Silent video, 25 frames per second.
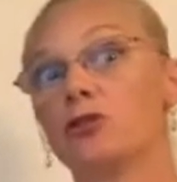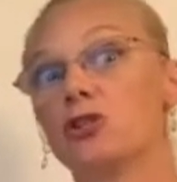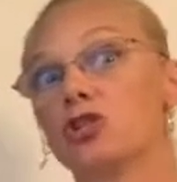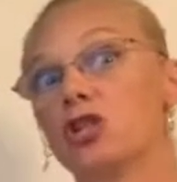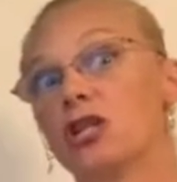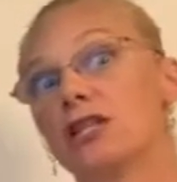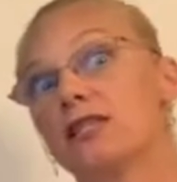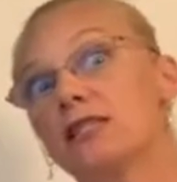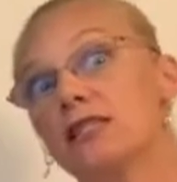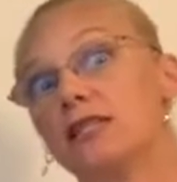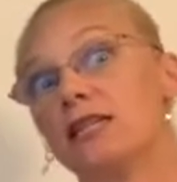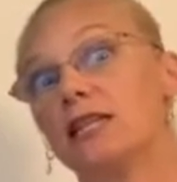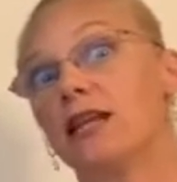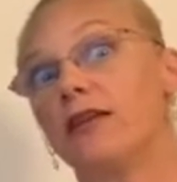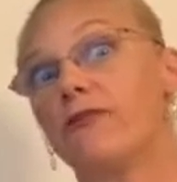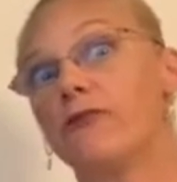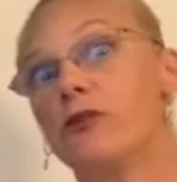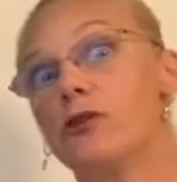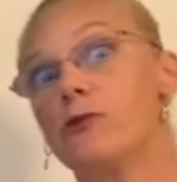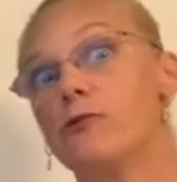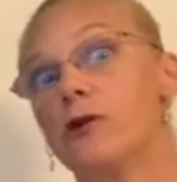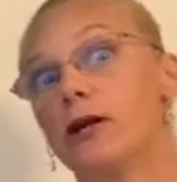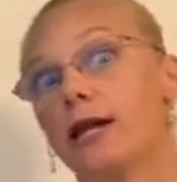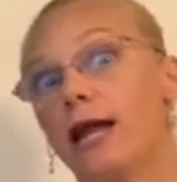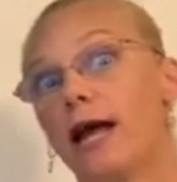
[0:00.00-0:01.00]
just to give
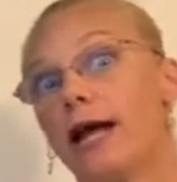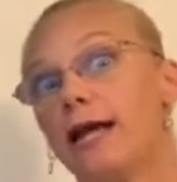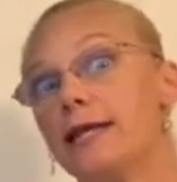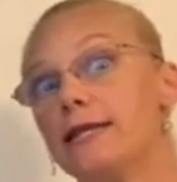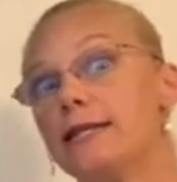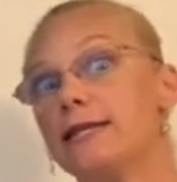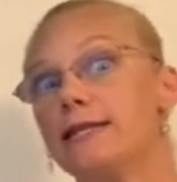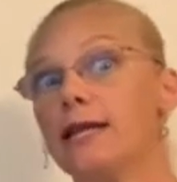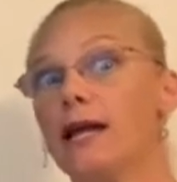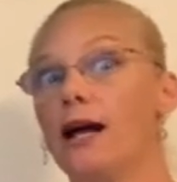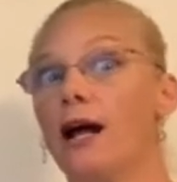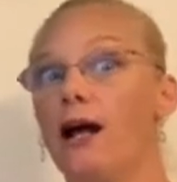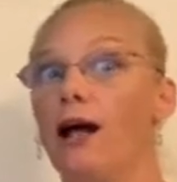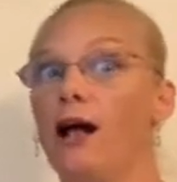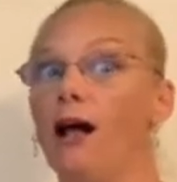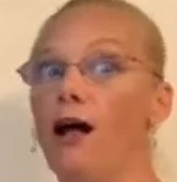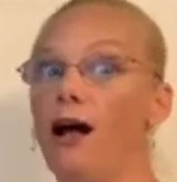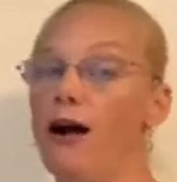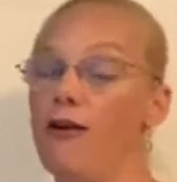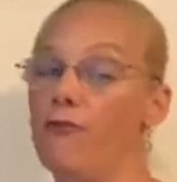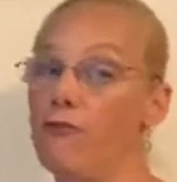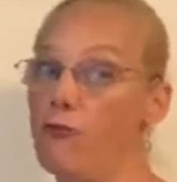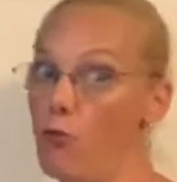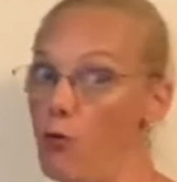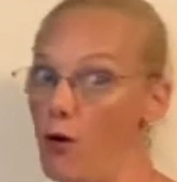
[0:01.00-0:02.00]
you an idea
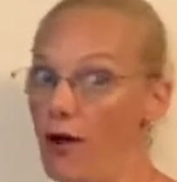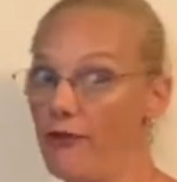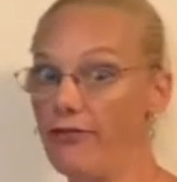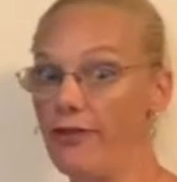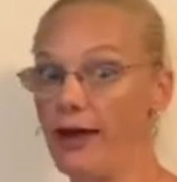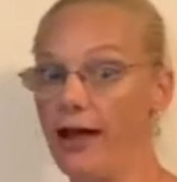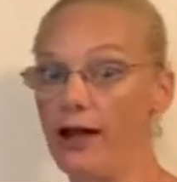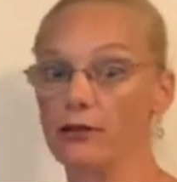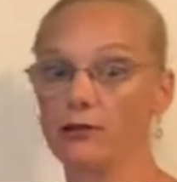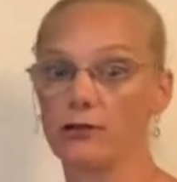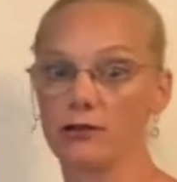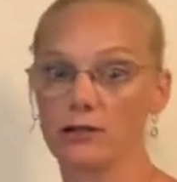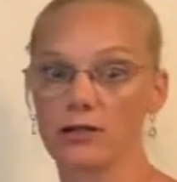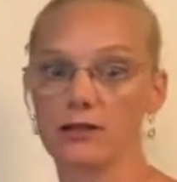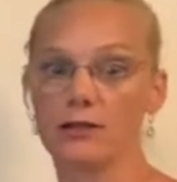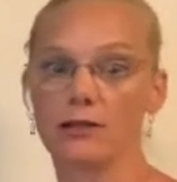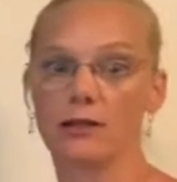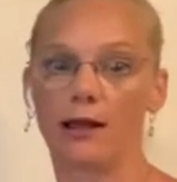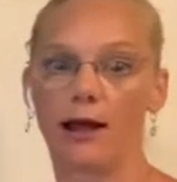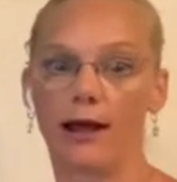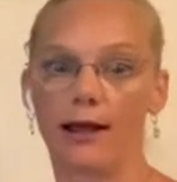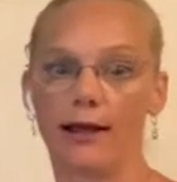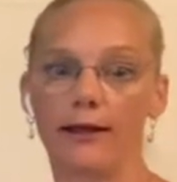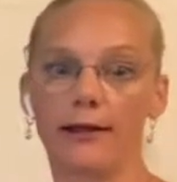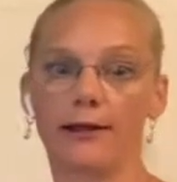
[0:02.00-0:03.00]
of what that looks
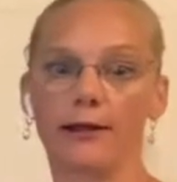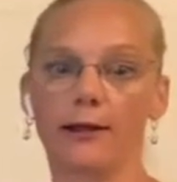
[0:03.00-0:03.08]
like.